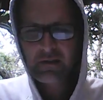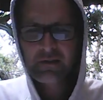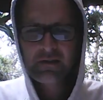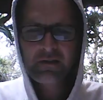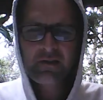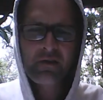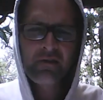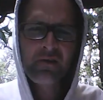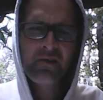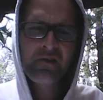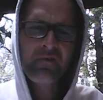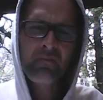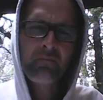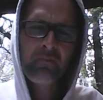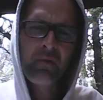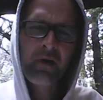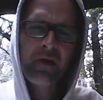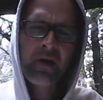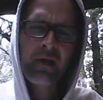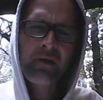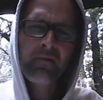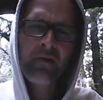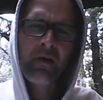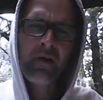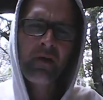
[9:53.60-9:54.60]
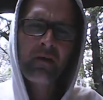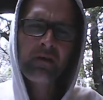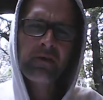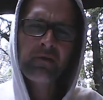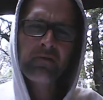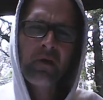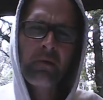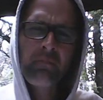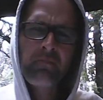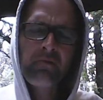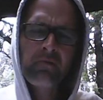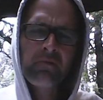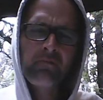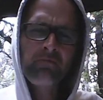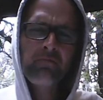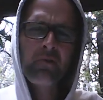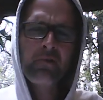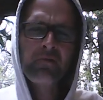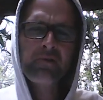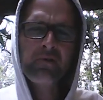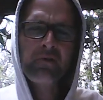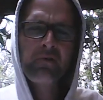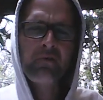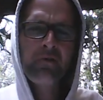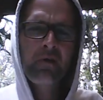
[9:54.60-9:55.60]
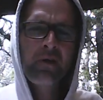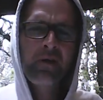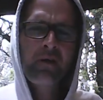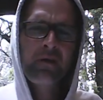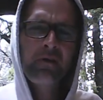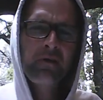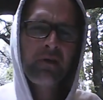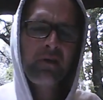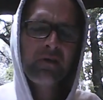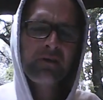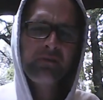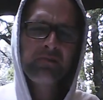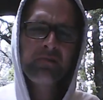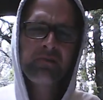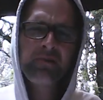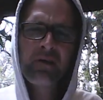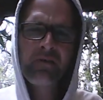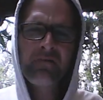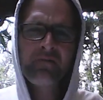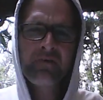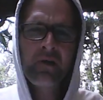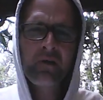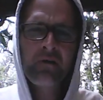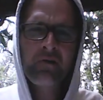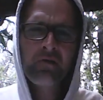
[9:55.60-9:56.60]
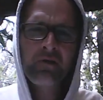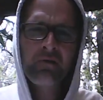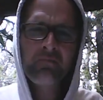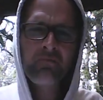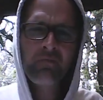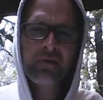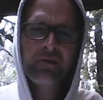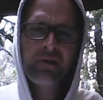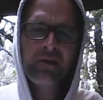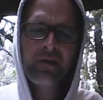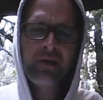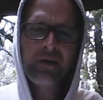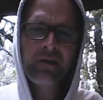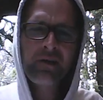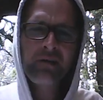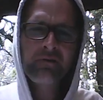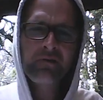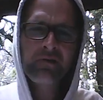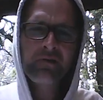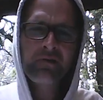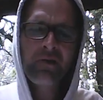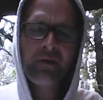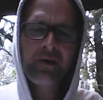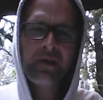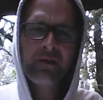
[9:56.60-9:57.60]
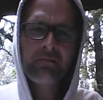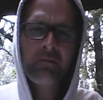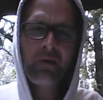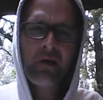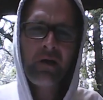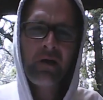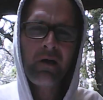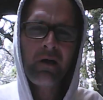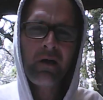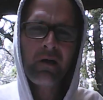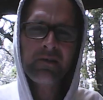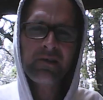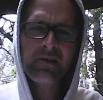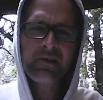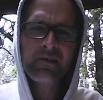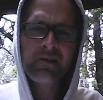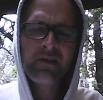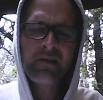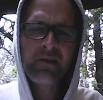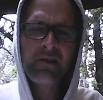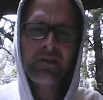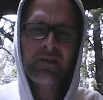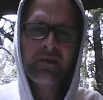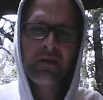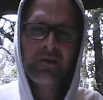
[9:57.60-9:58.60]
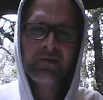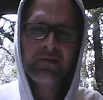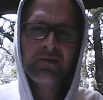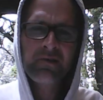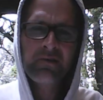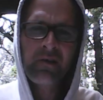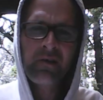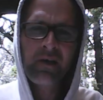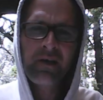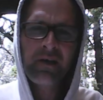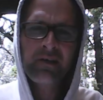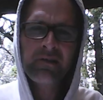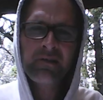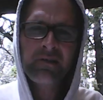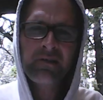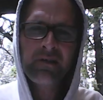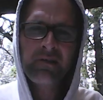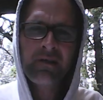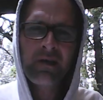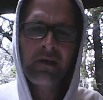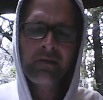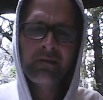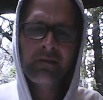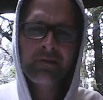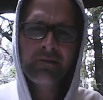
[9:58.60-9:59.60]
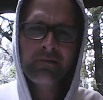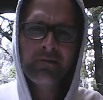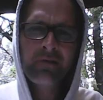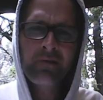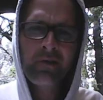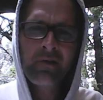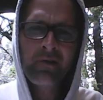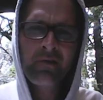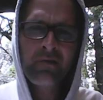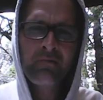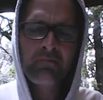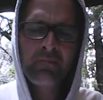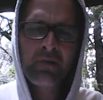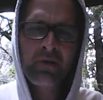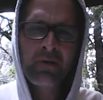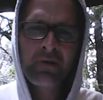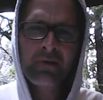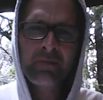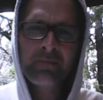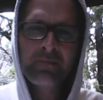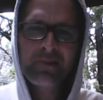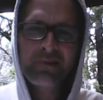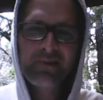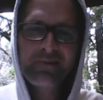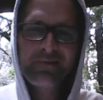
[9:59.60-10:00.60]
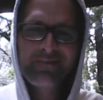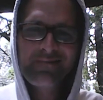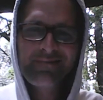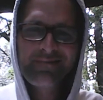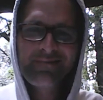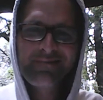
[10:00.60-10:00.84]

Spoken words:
So this man grew up in Boulder Creek, calls himself Noah, and one day he was talking about how CEOs are lazy and how he'll call them bums.